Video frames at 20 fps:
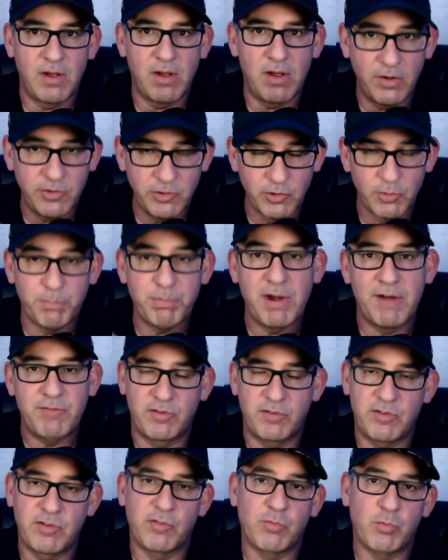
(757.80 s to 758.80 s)
your
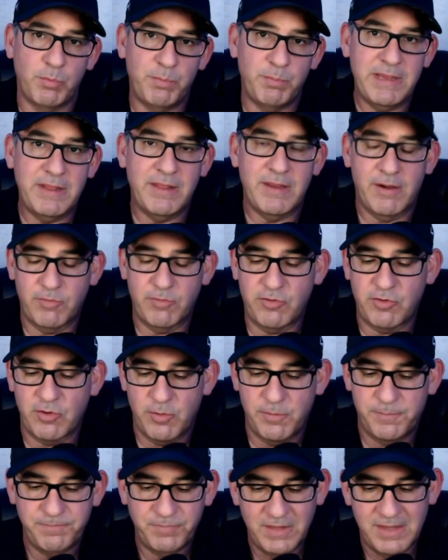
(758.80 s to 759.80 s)
preferences will be there.
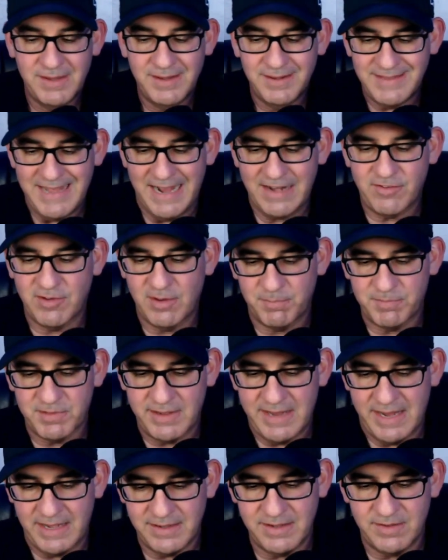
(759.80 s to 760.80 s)
So that's
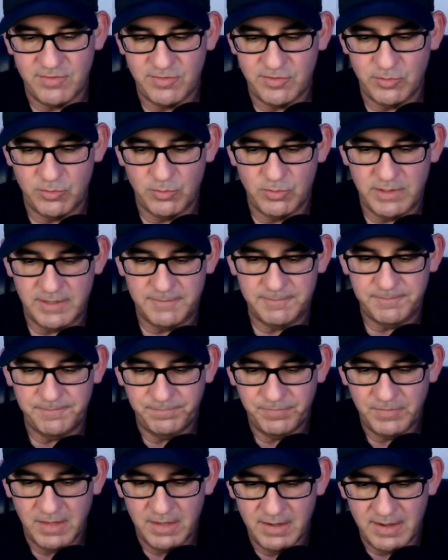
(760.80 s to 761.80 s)
something that needs to
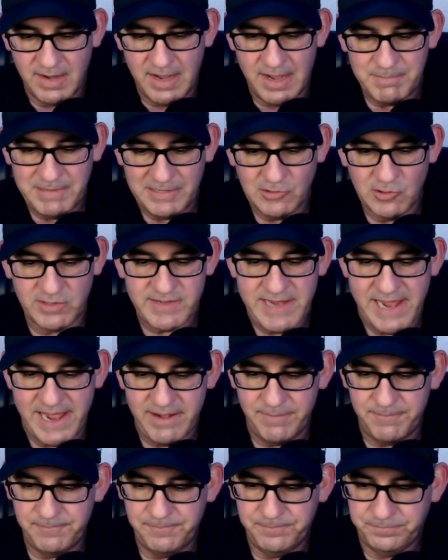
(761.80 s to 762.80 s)
be looked
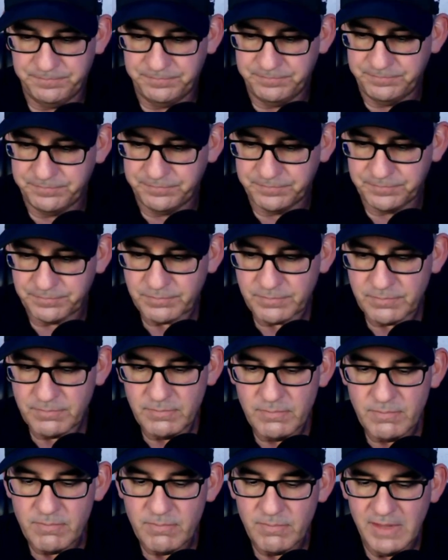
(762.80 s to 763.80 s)
at.
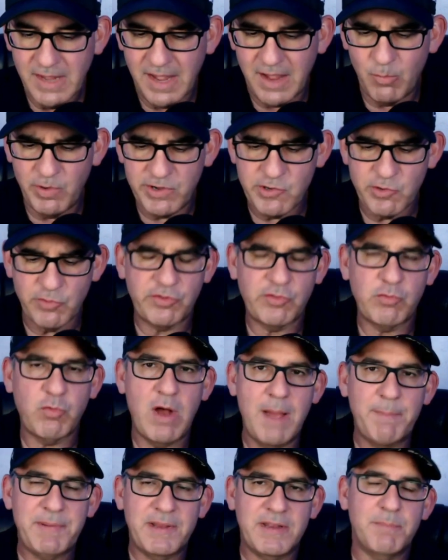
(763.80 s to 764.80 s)
When you're
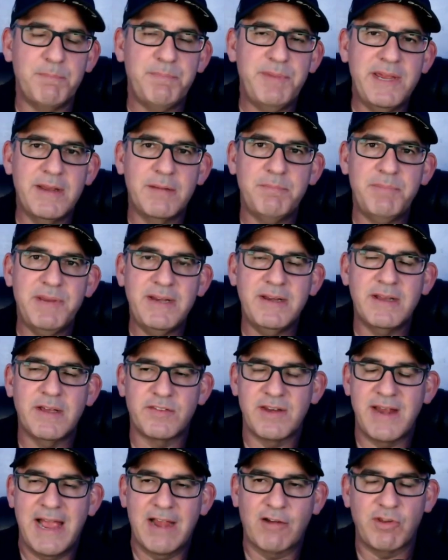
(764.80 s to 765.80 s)
swapping, the BNB
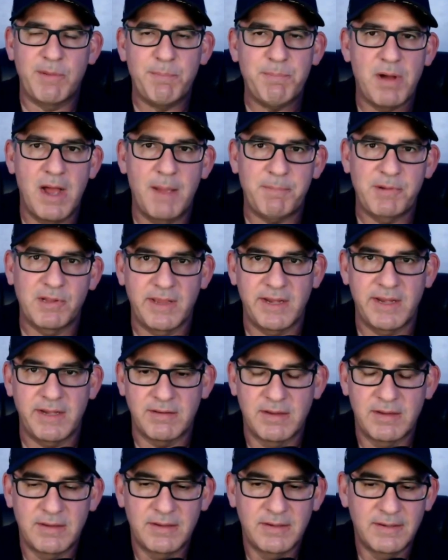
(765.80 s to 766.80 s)
doesn't actually
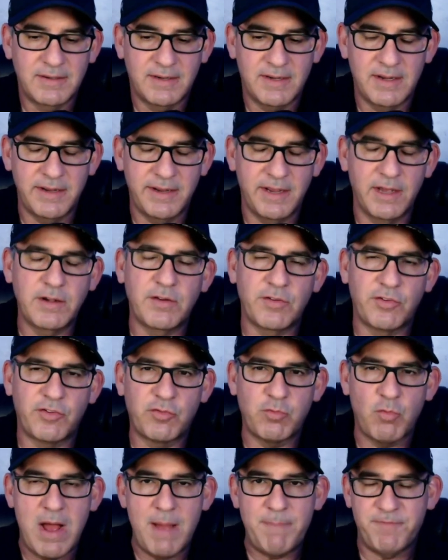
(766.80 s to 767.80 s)
populate. On the
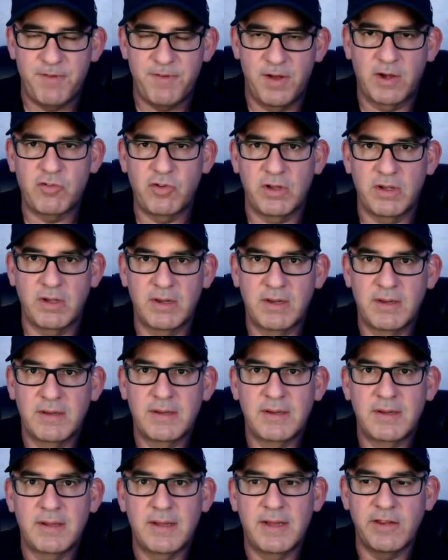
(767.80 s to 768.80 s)
swap function,
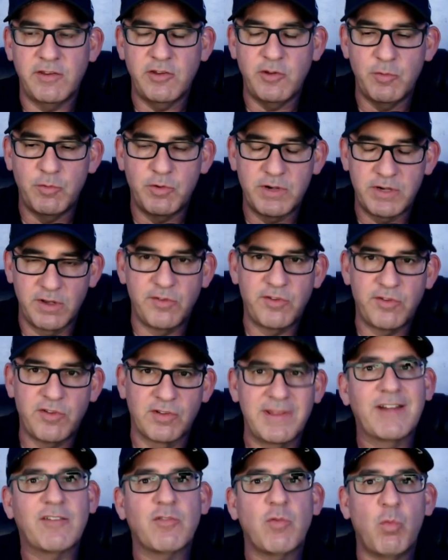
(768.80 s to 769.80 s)
you can
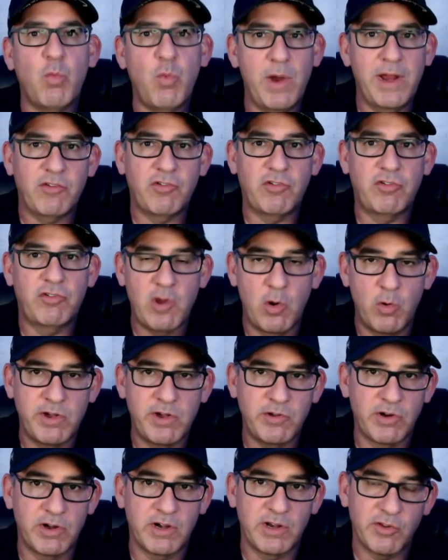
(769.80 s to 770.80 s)
select which
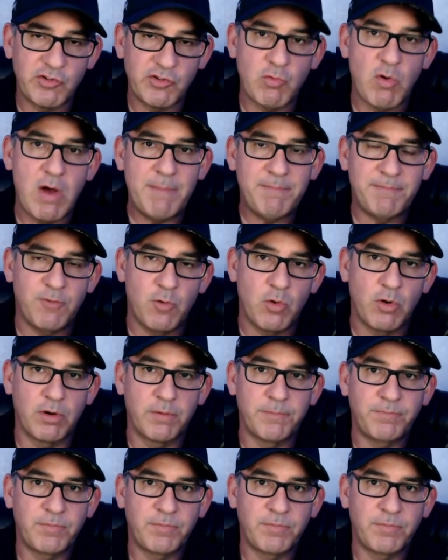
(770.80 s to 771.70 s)
token you're going to swap for